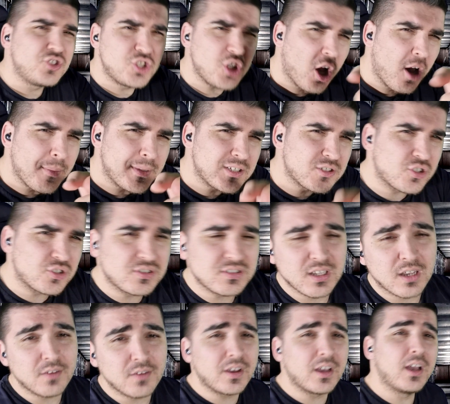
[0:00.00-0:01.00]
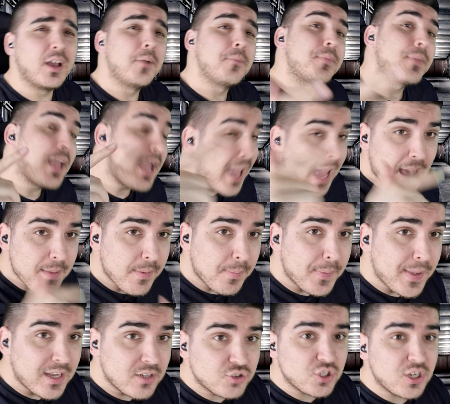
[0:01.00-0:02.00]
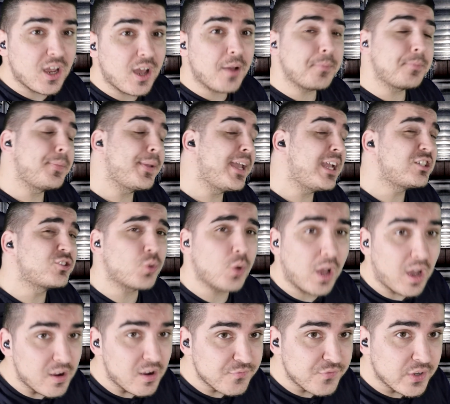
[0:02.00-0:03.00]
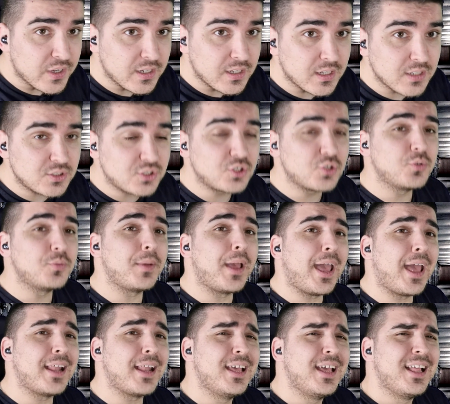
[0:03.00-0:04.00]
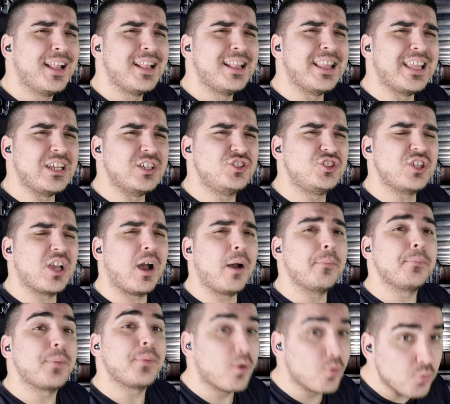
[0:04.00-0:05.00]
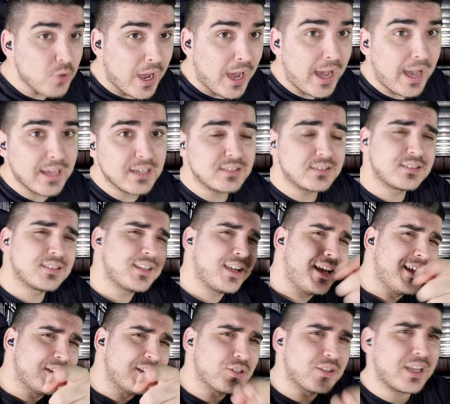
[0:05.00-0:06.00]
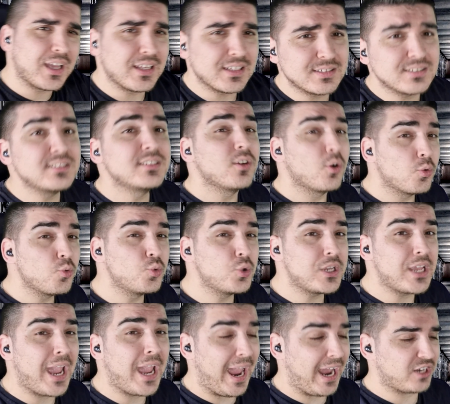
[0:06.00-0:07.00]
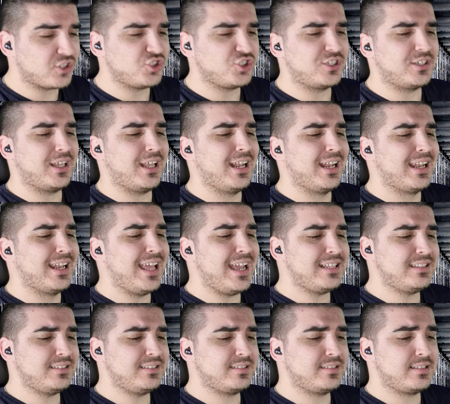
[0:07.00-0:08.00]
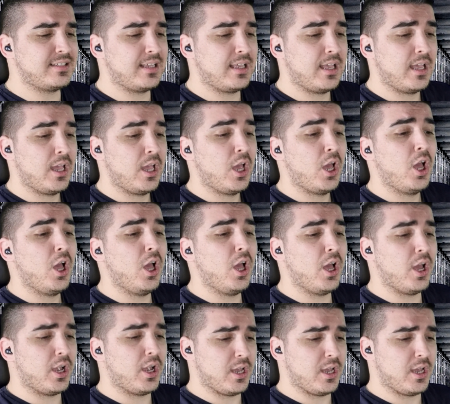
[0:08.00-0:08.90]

join my Discord server, and my Patreon page. Without further ado, man, let's jump right into this reaction. Let's uh,